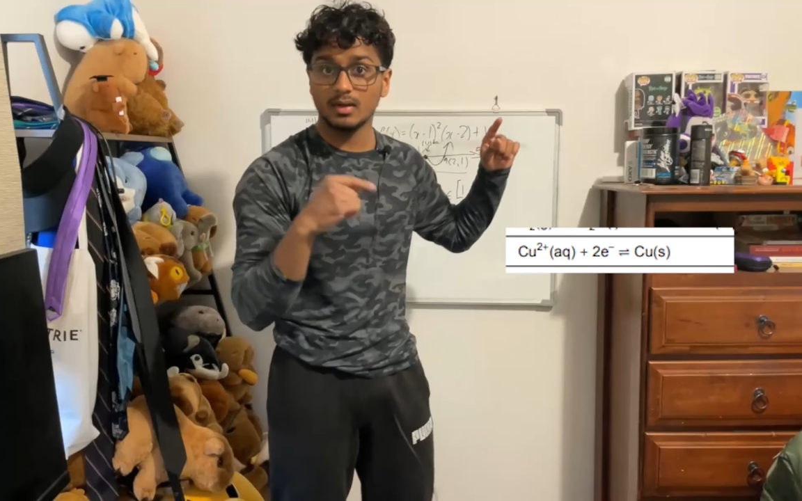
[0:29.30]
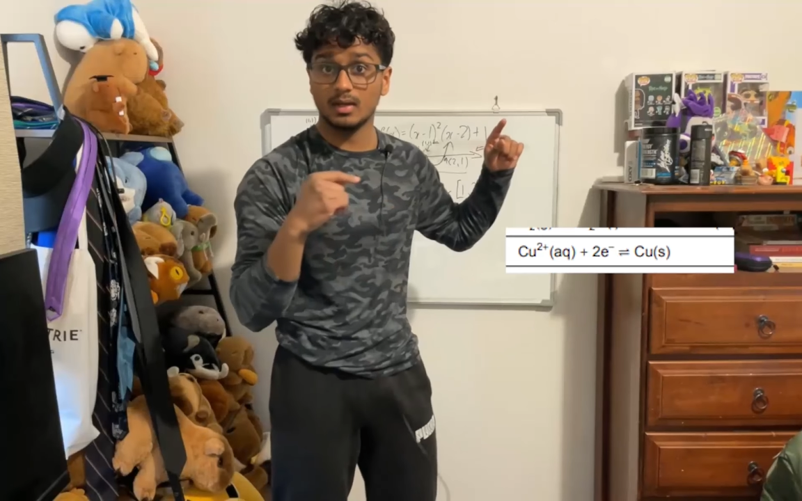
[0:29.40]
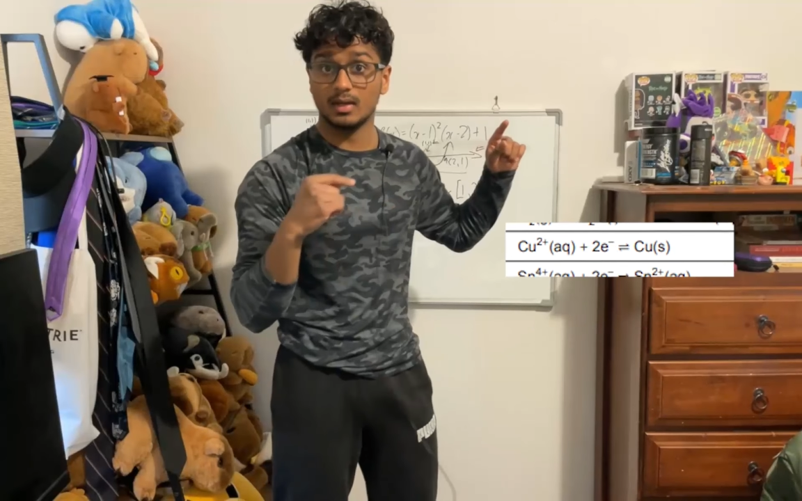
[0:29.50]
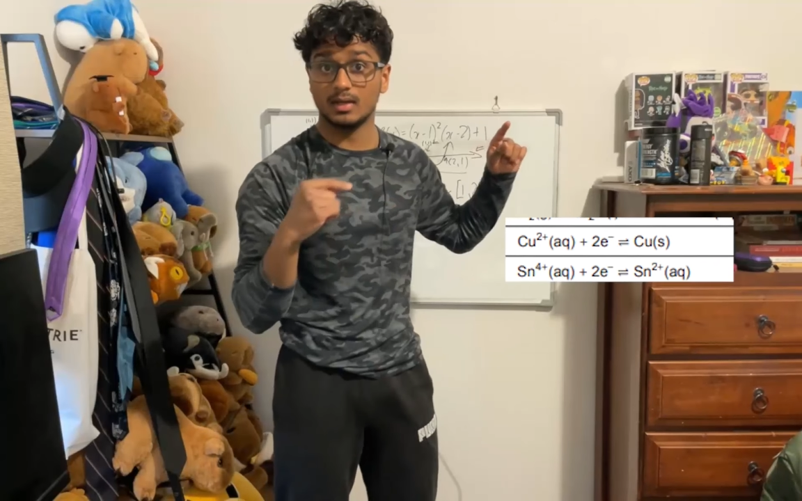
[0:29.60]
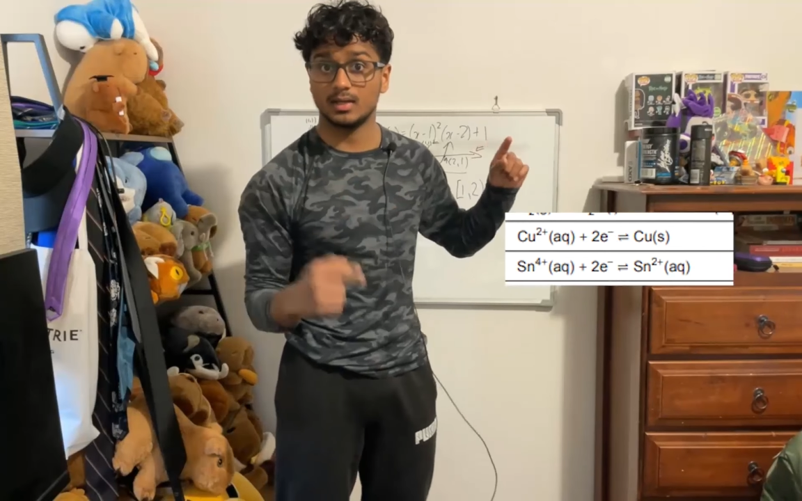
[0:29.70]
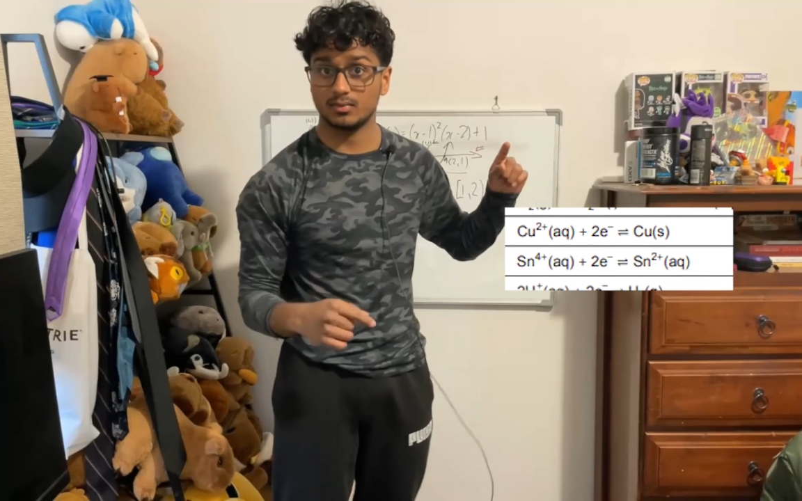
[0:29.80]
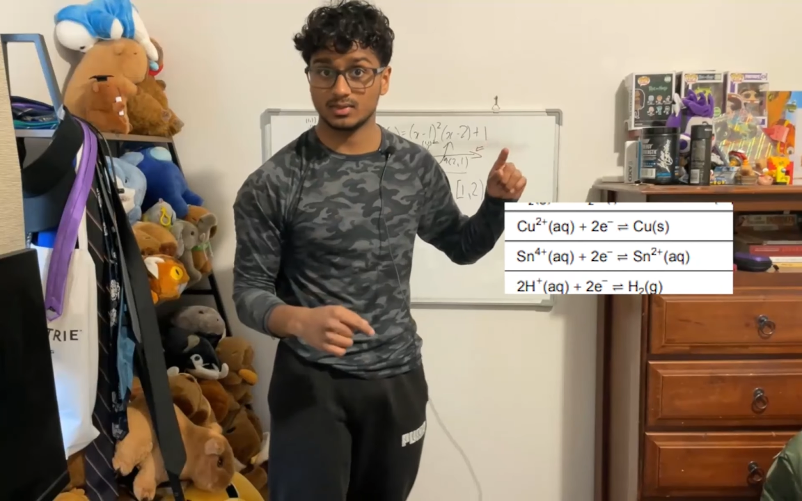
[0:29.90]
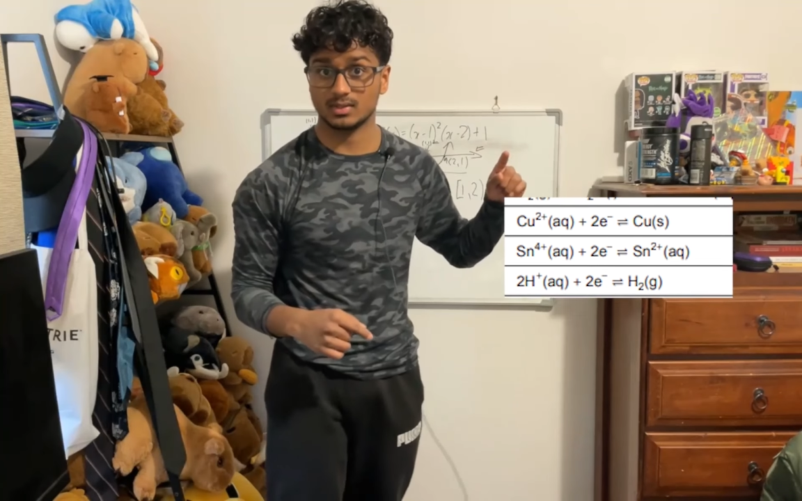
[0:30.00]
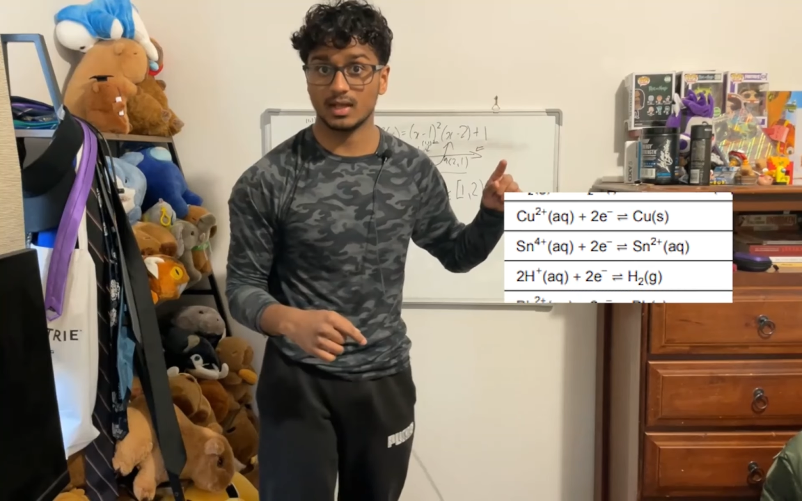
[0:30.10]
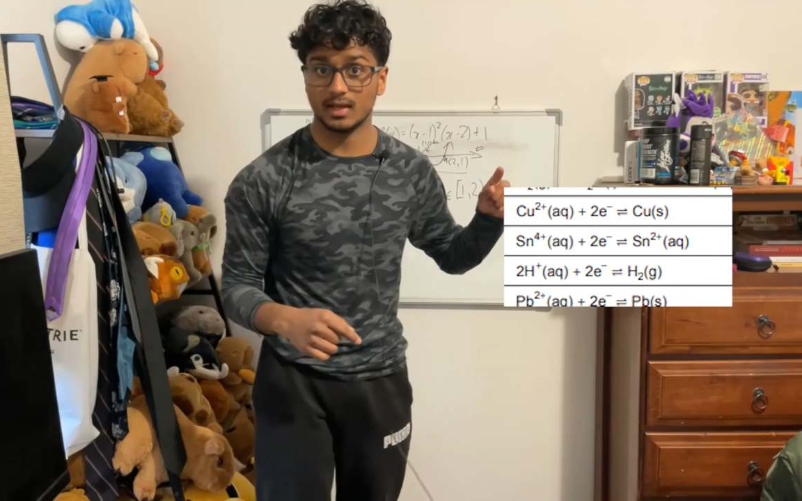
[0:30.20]
and here
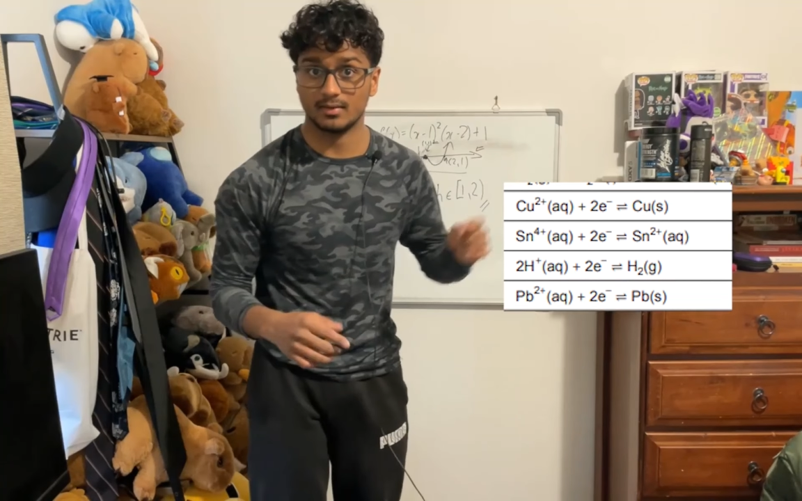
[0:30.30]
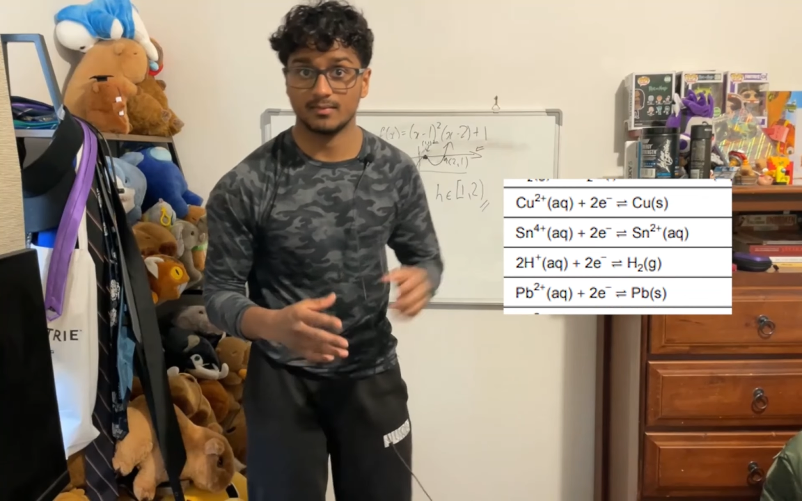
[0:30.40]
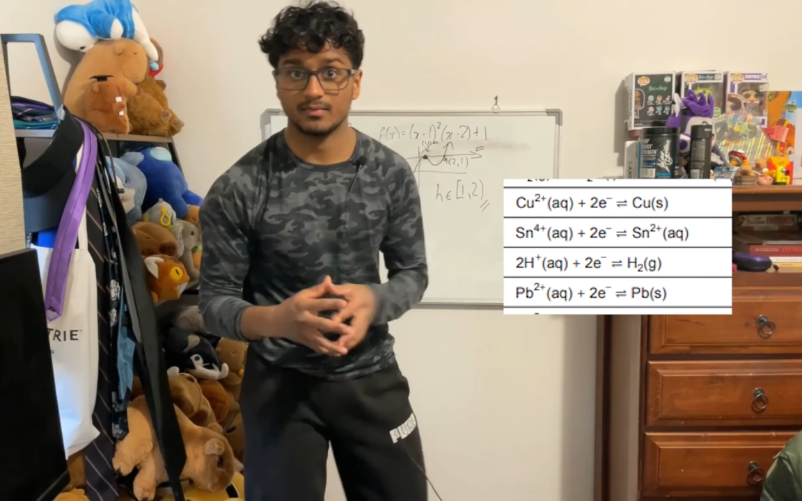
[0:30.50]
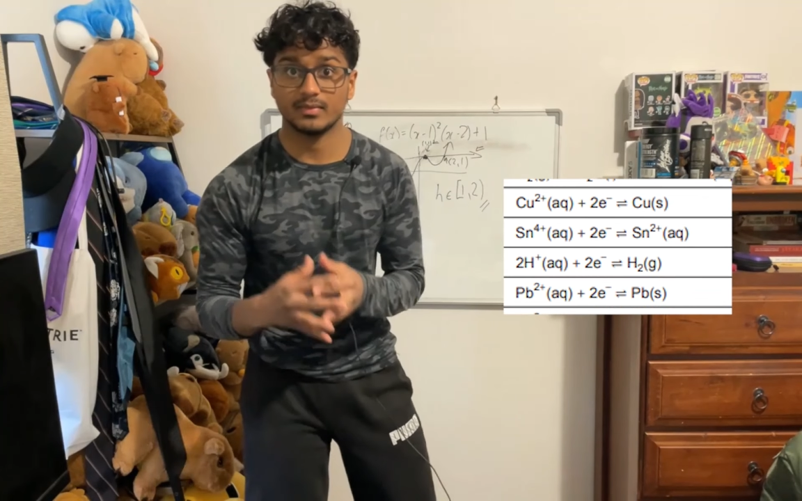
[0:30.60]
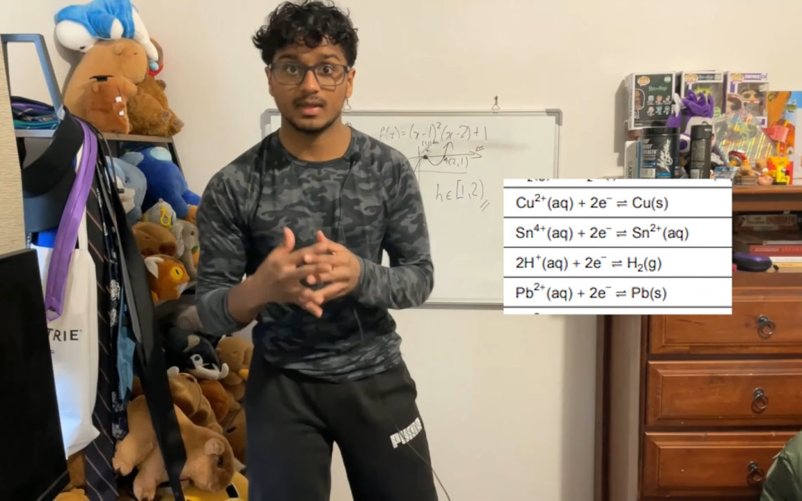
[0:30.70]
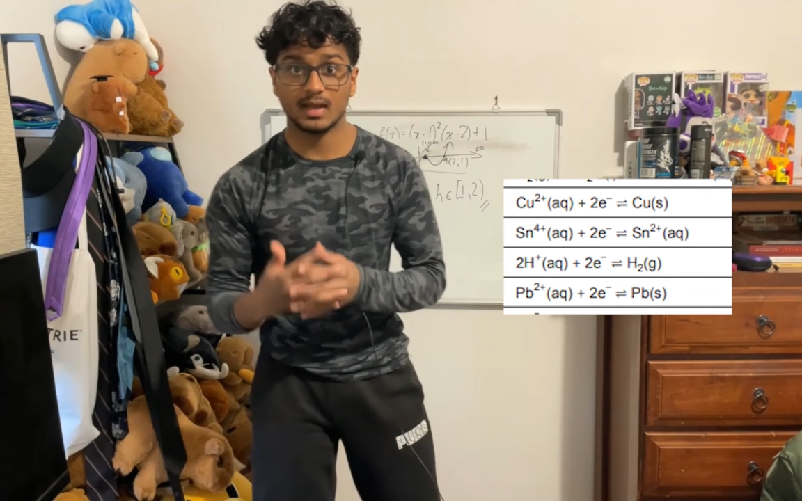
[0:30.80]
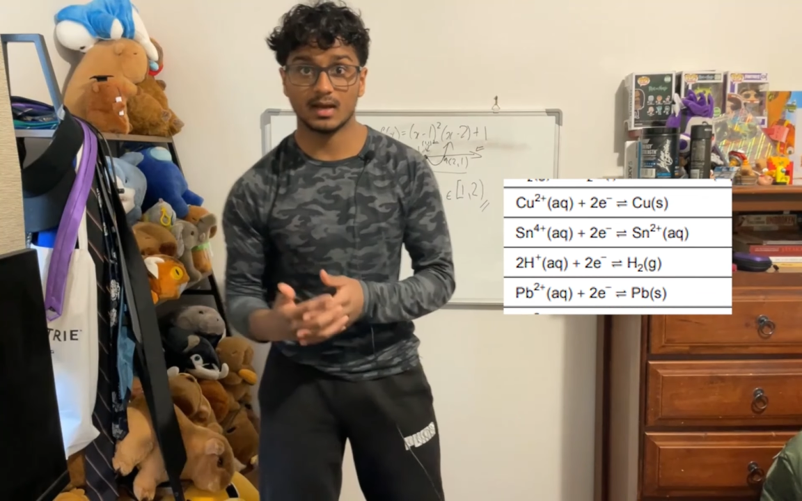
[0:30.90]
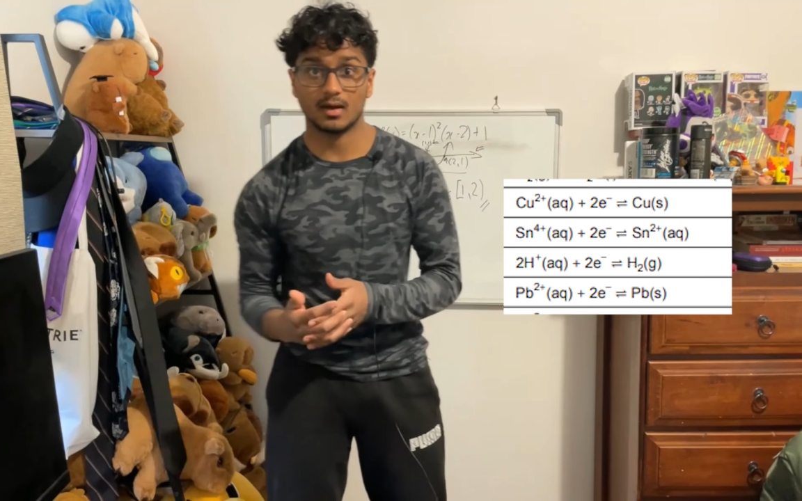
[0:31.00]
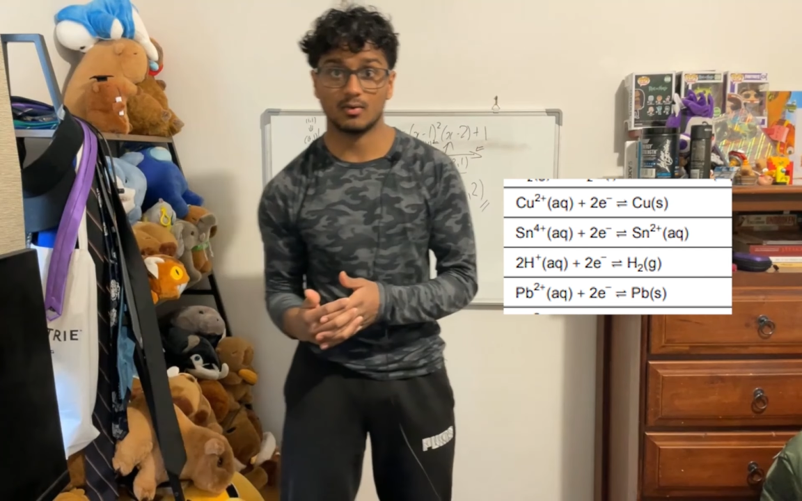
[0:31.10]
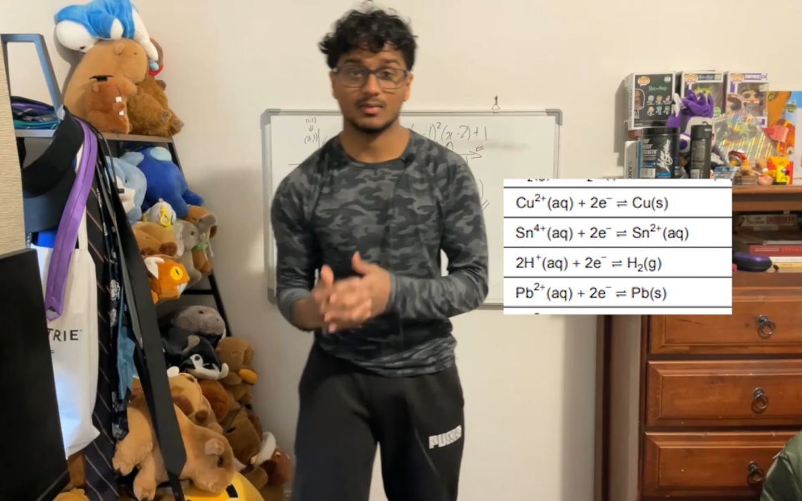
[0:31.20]
is lead.
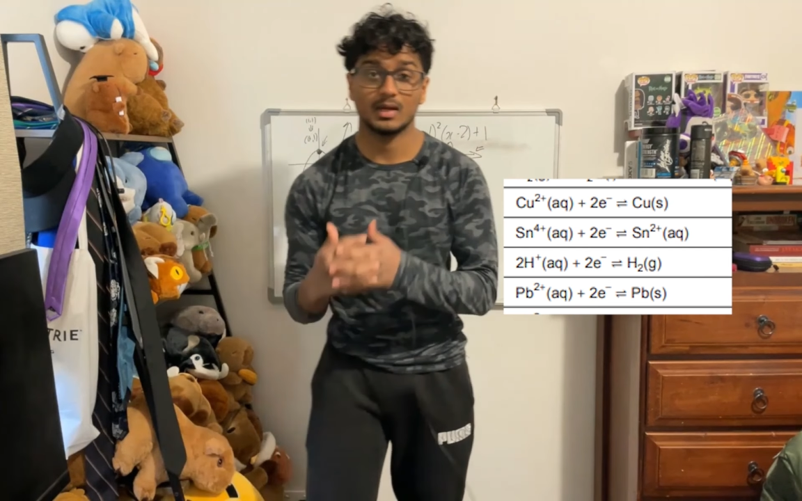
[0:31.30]
Now,